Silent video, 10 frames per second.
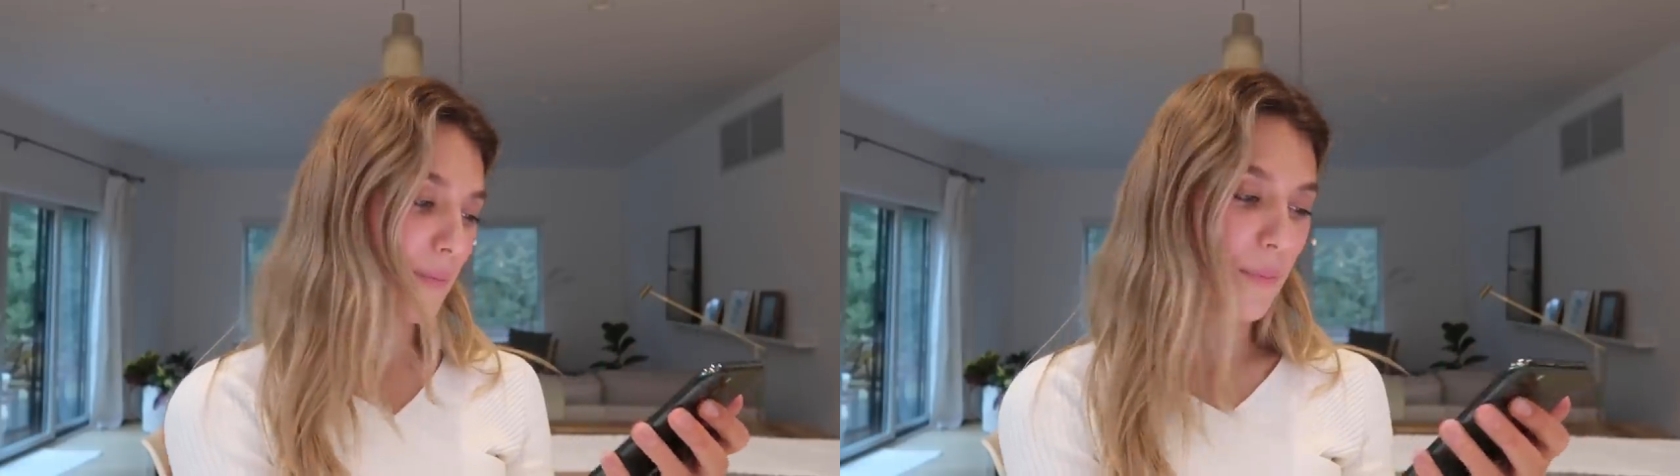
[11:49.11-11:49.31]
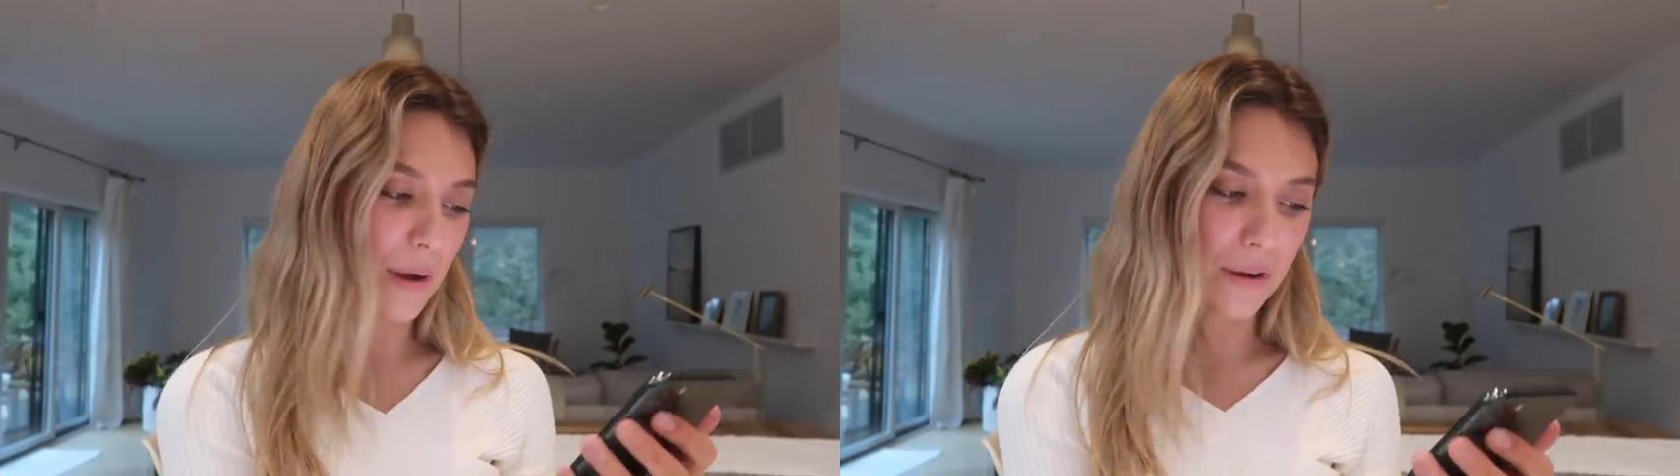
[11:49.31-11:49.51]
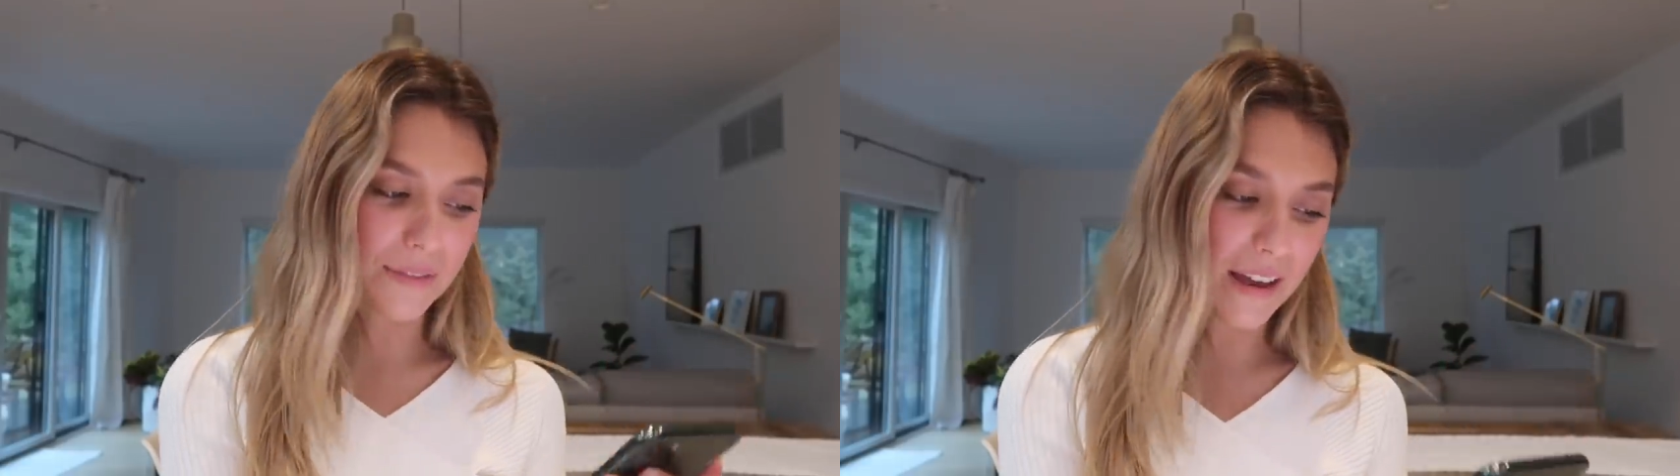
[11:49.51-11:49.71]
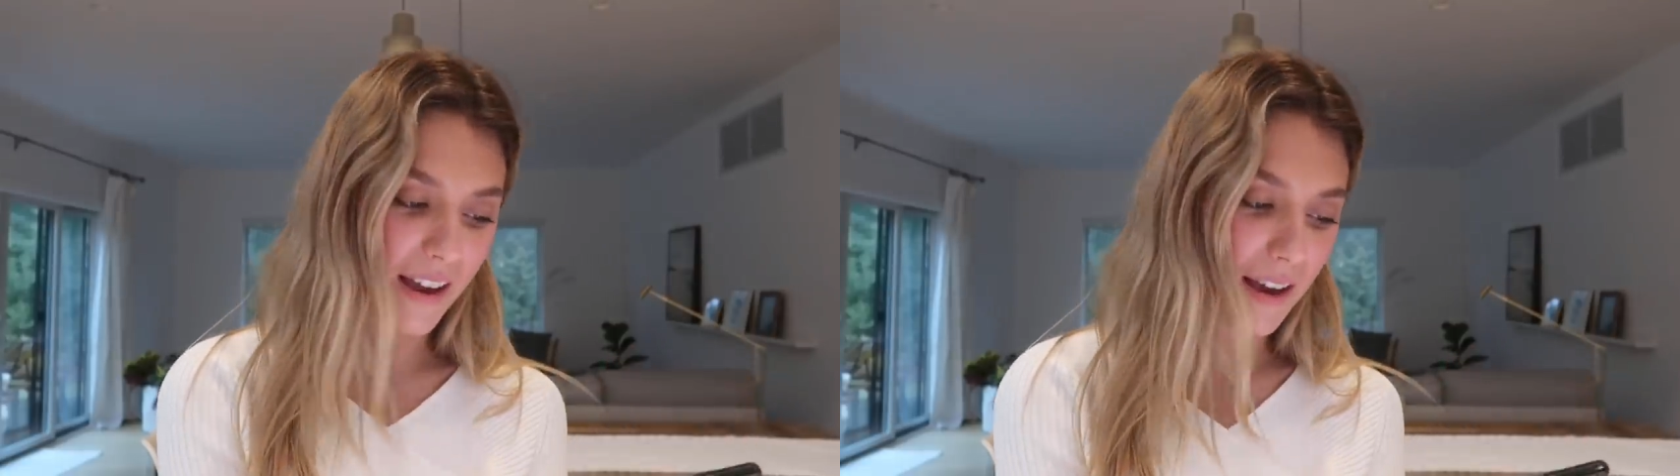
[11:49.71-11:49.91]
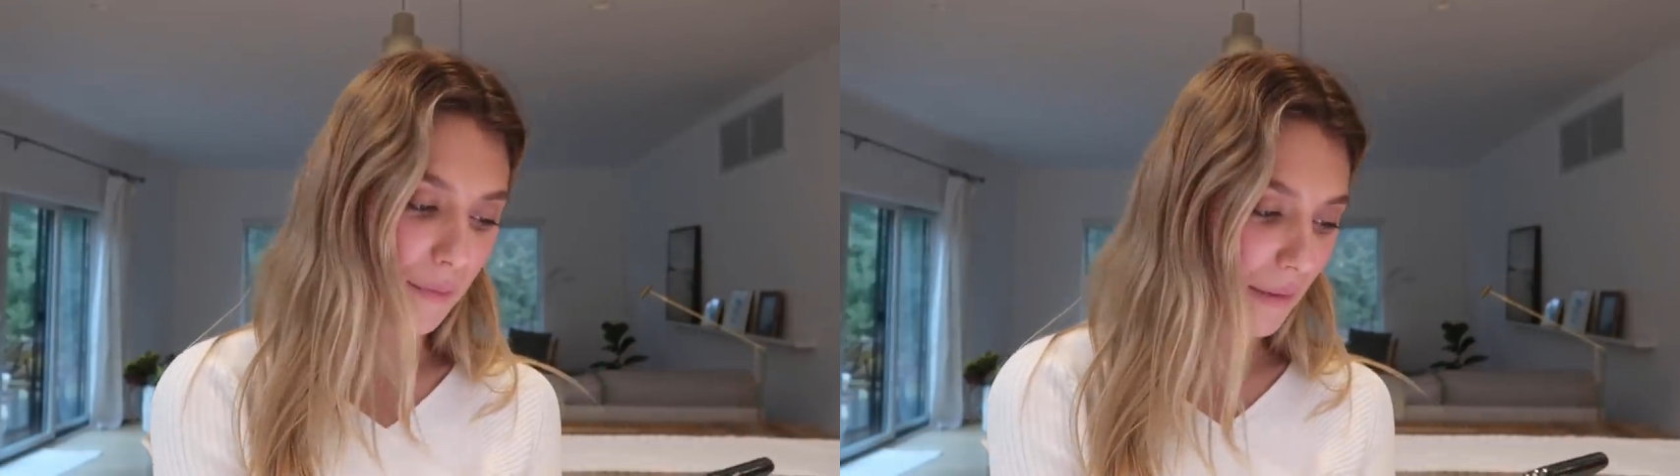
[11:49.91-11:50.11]
about
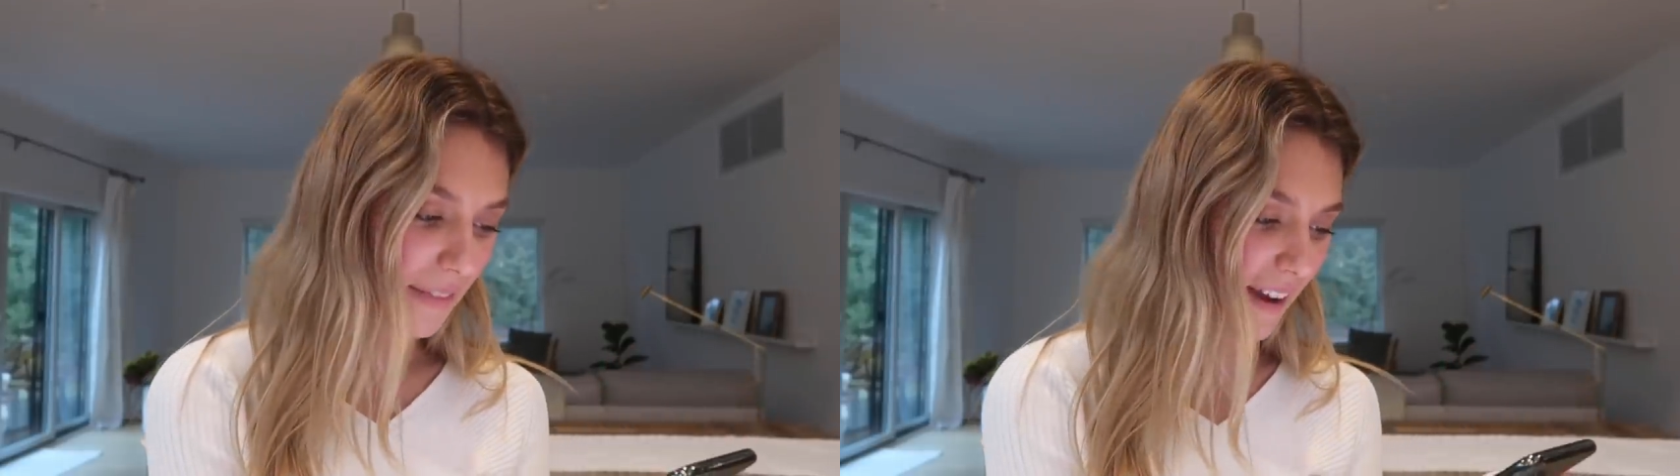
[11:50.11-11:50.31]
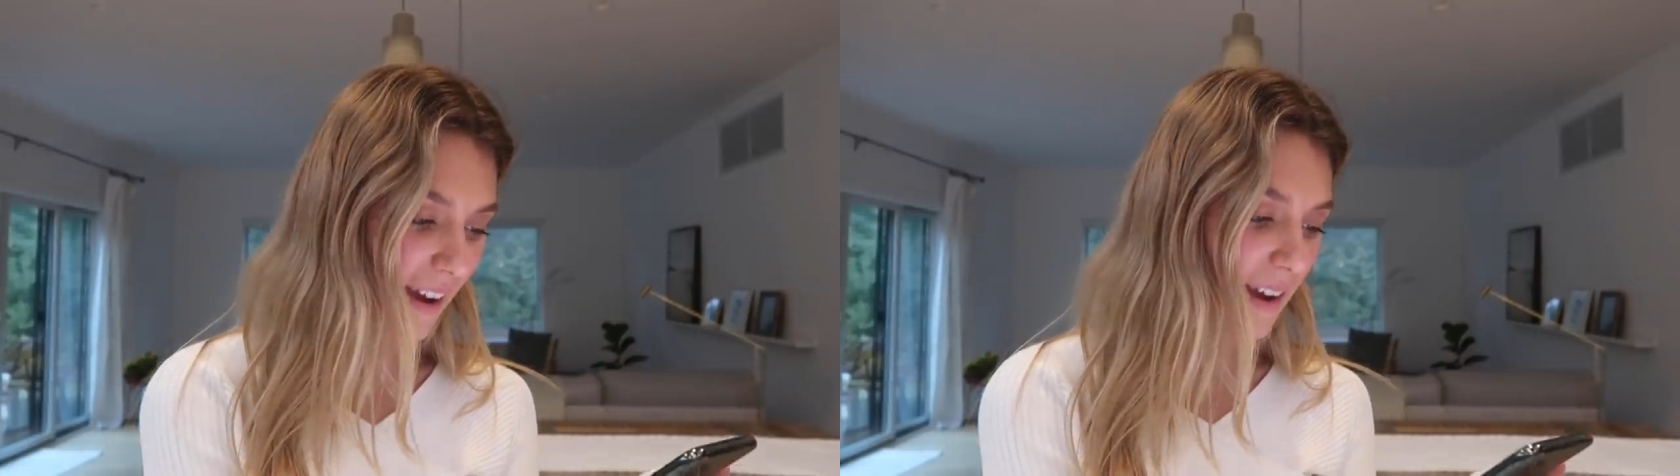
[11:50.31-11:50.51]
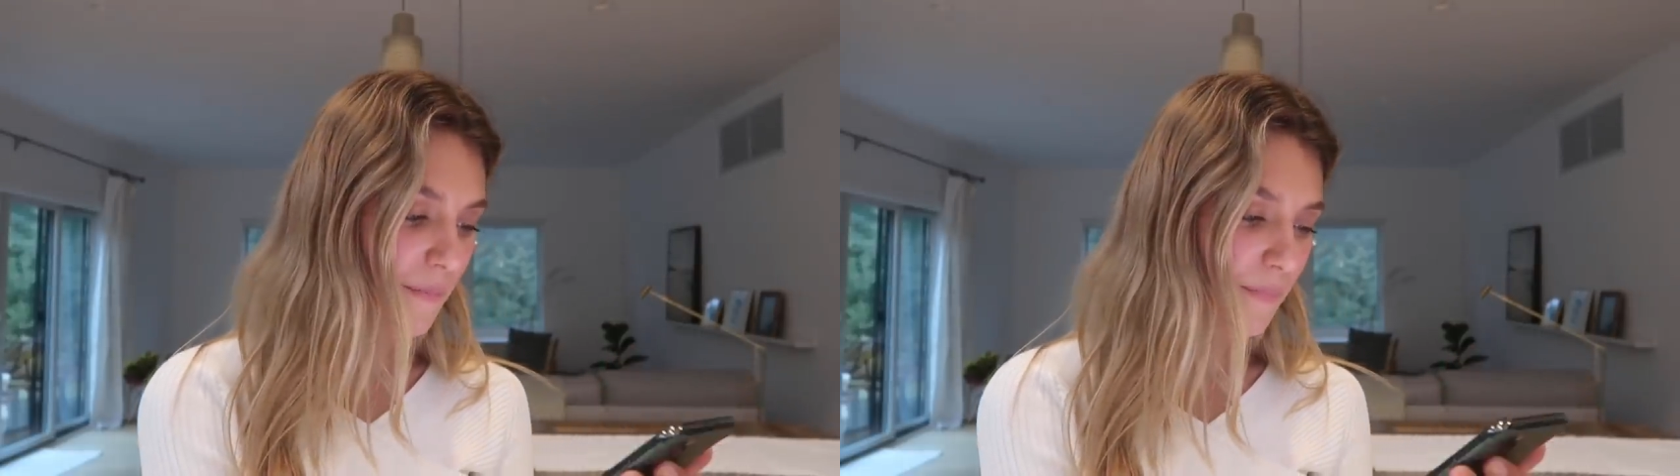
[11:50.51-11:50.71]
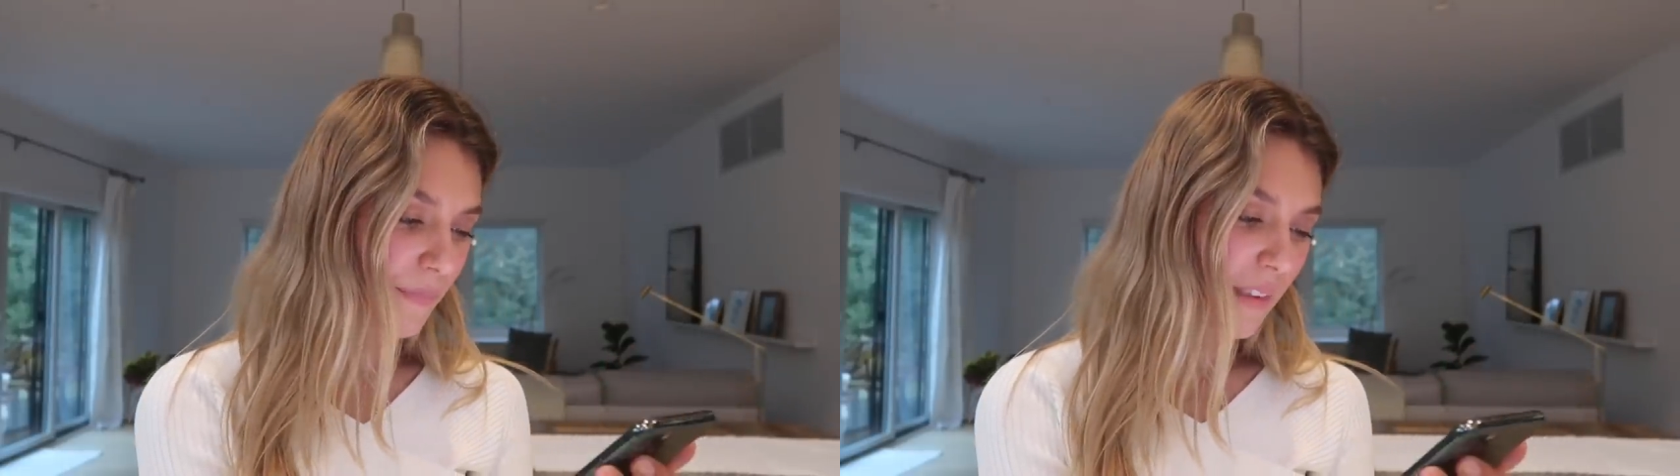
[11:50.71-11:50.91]
that. I want that.